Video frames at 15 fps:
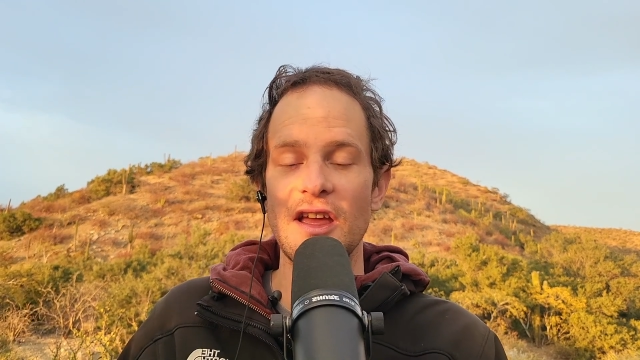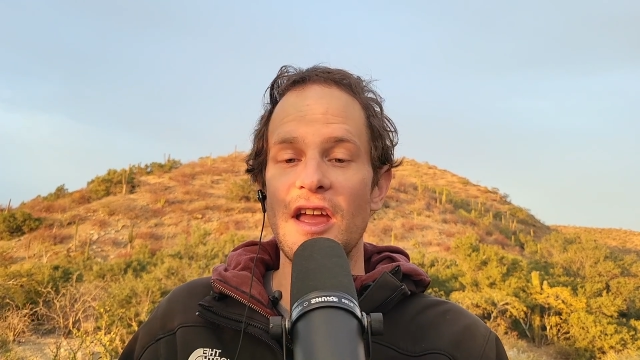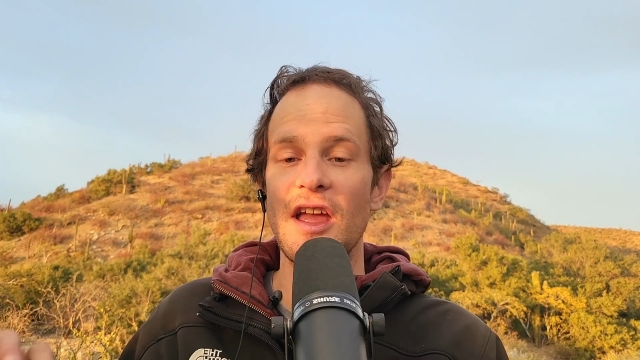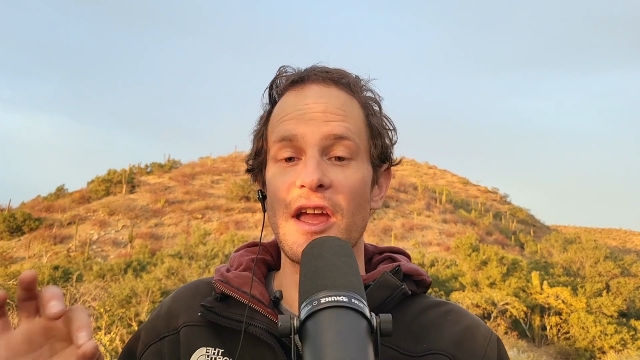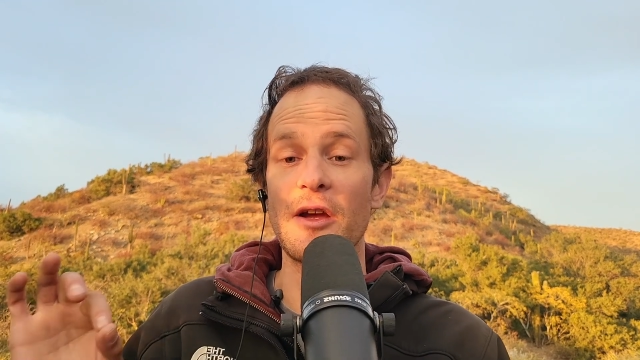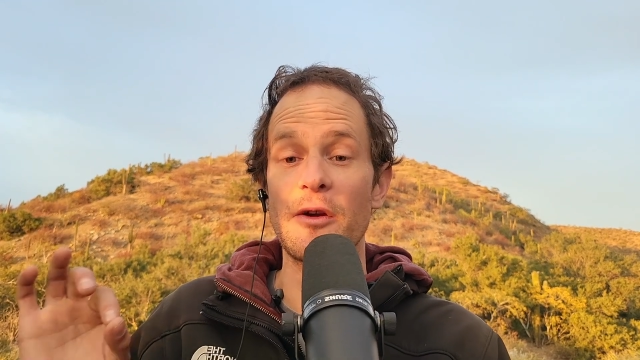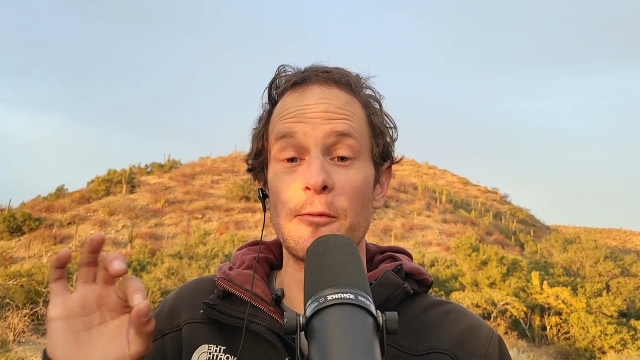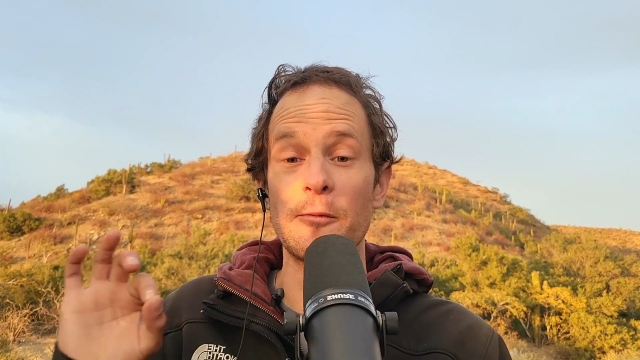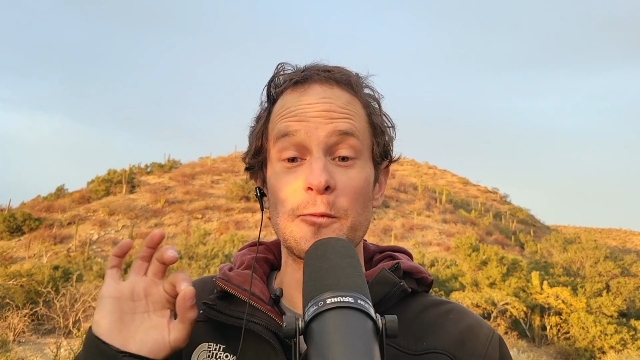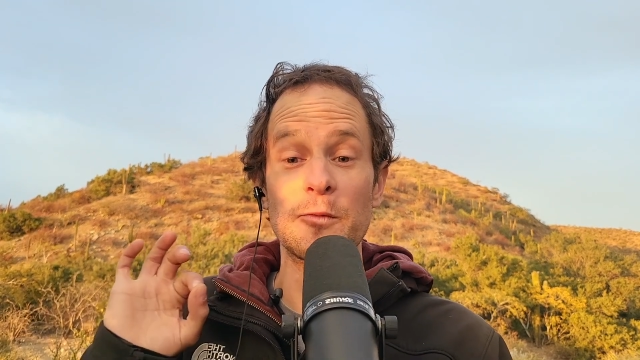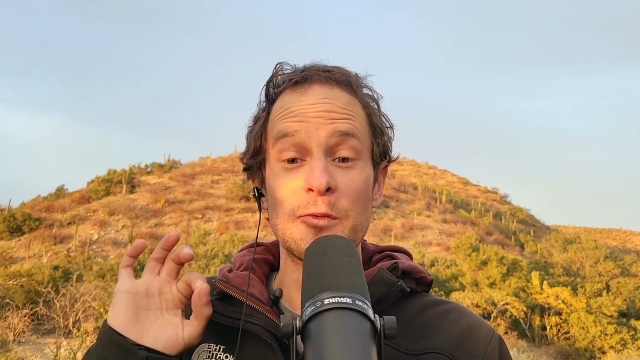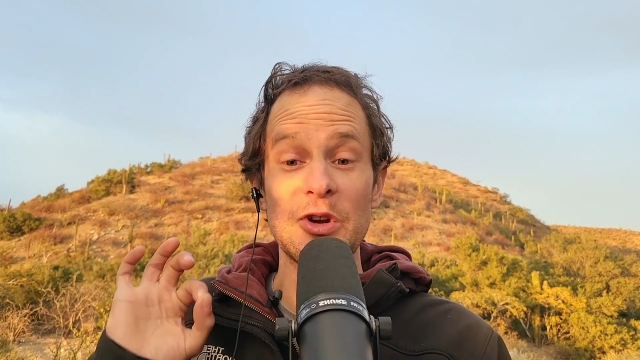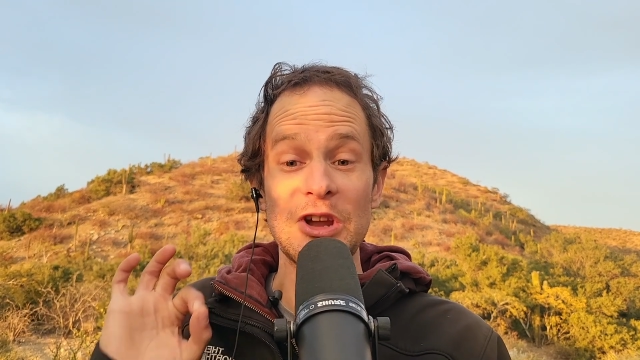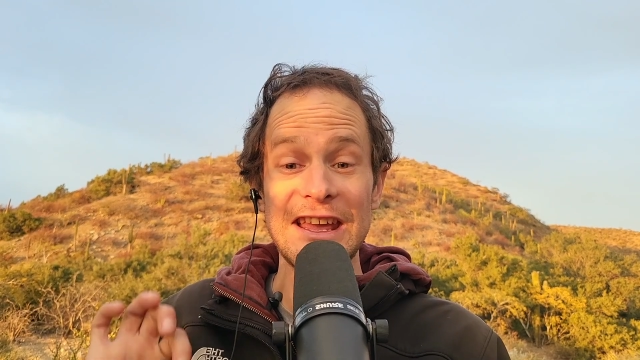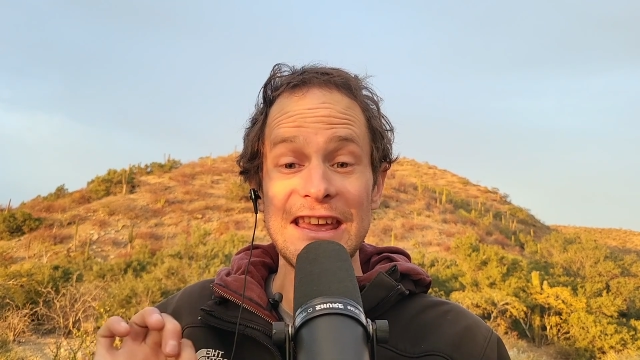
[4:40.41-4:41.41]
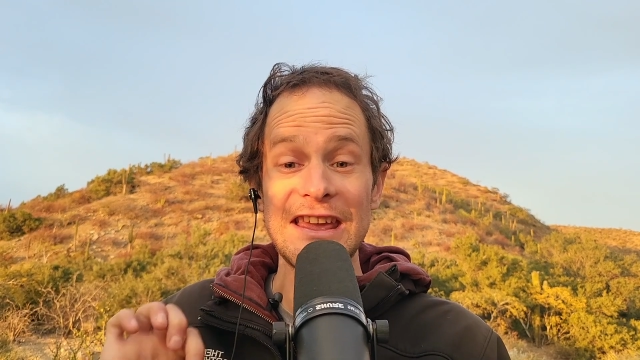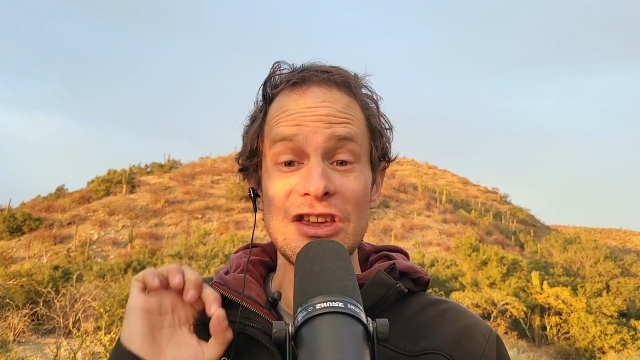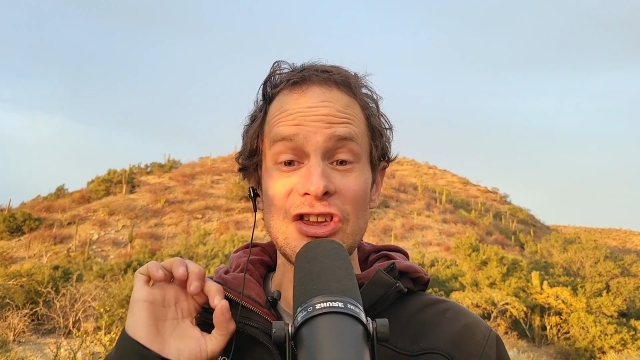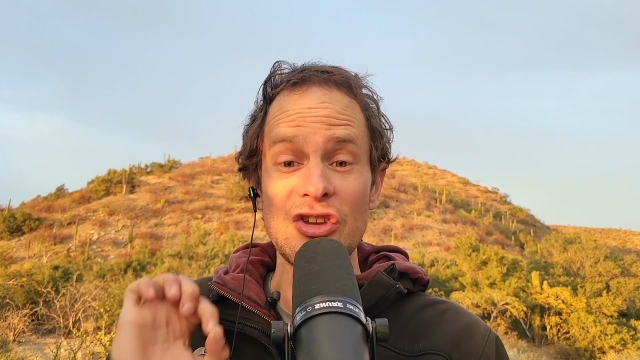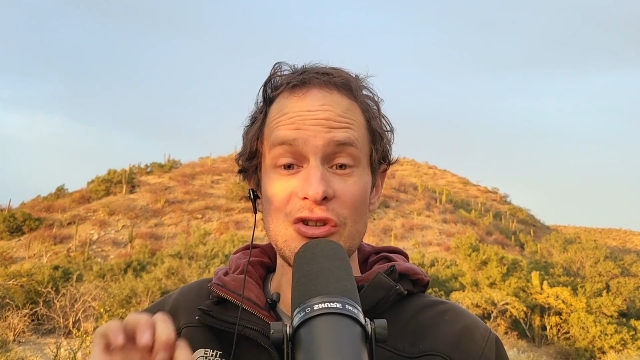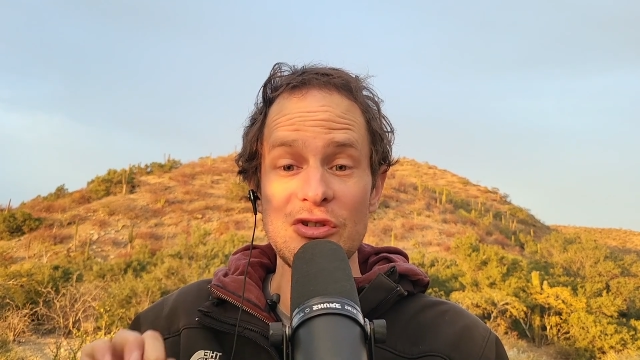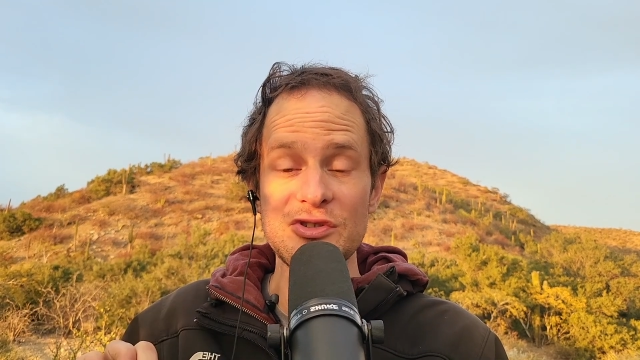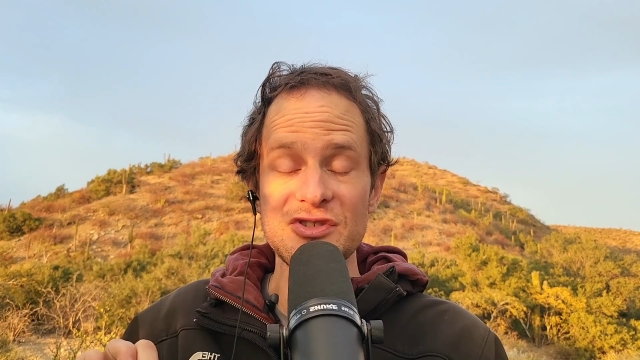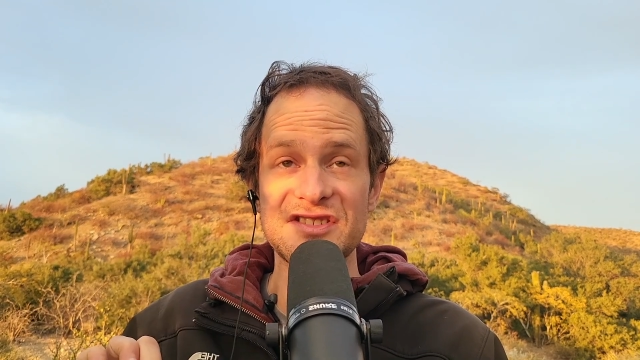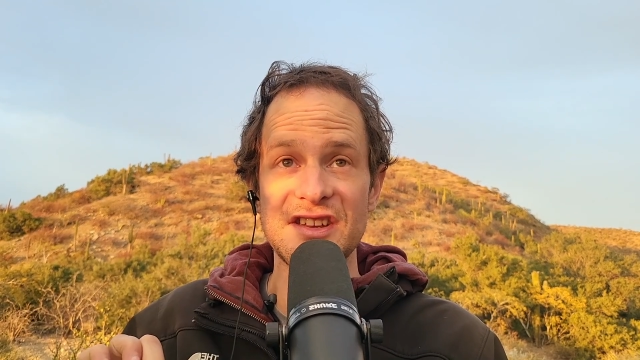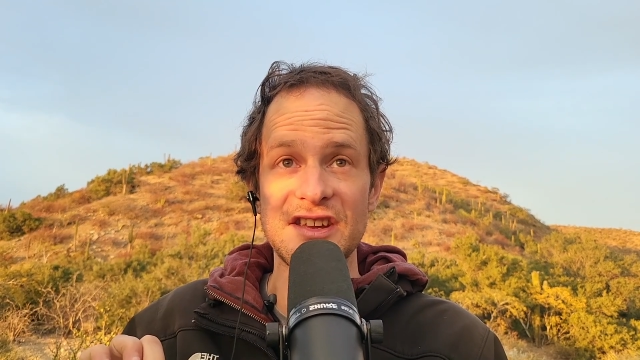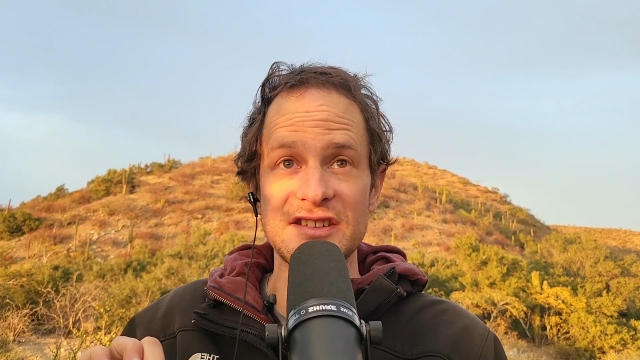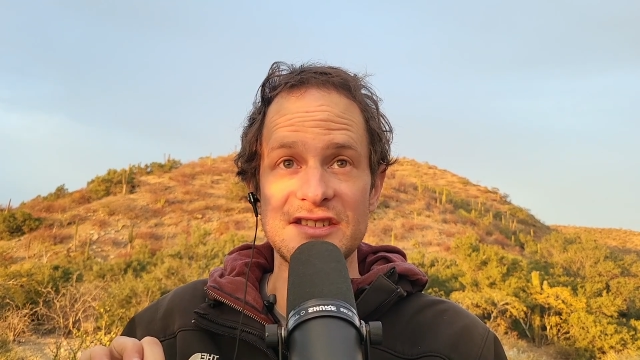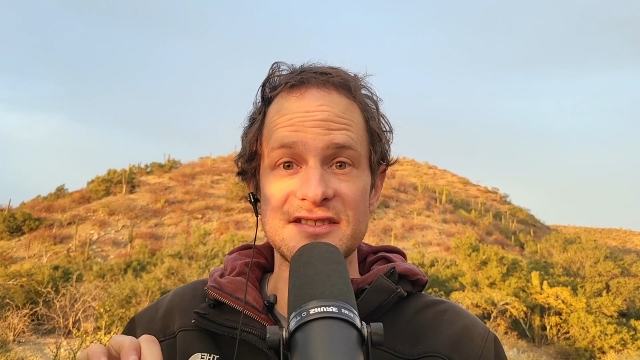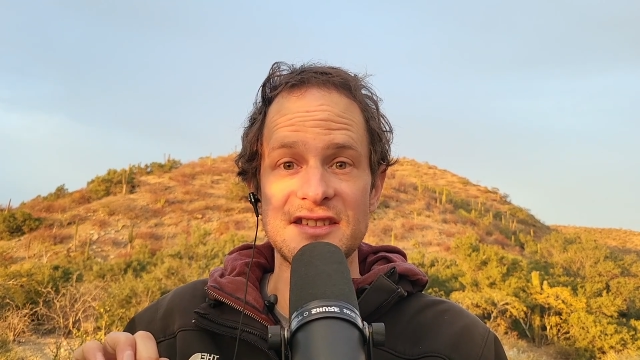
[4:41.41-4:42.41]
it
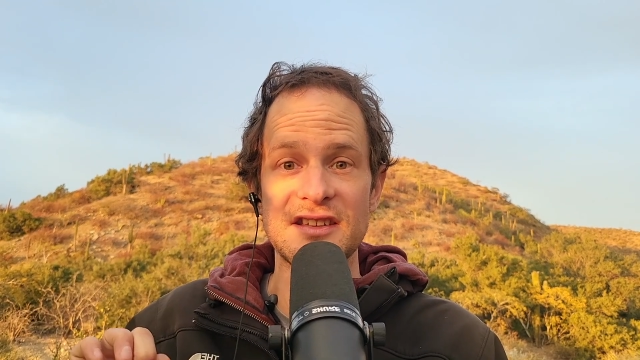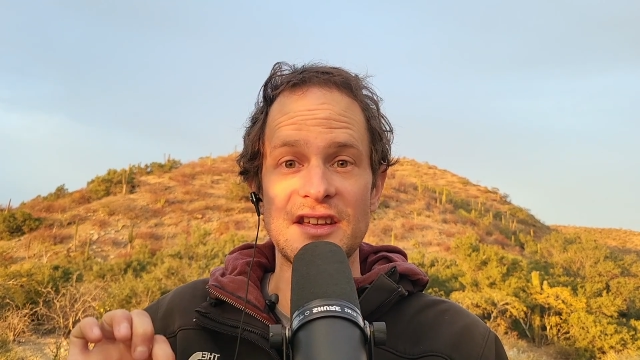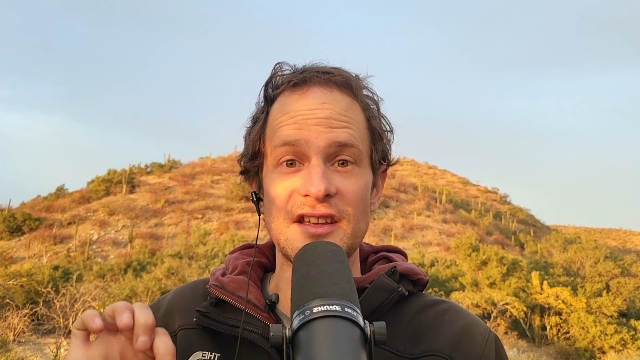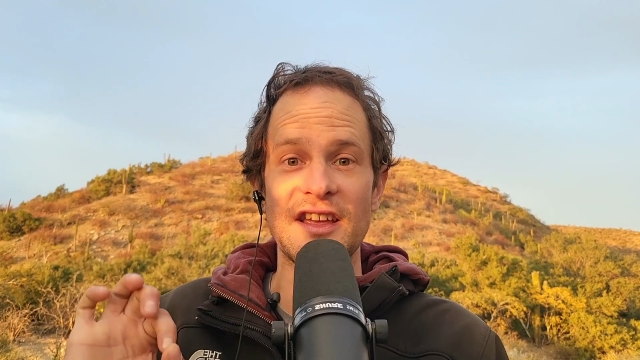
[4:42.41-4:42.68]
reuses